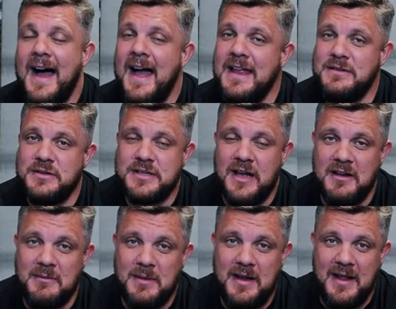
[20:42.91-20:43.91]
I just had
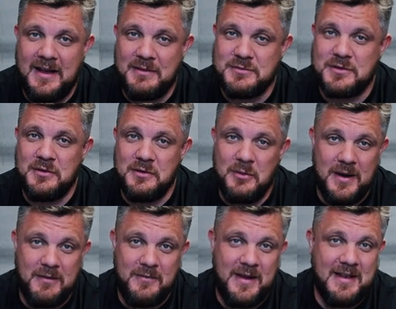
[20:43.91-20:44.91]
it in my head I was going to do
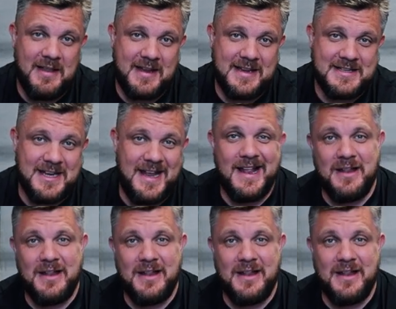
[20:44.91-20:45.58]
one event, like I said,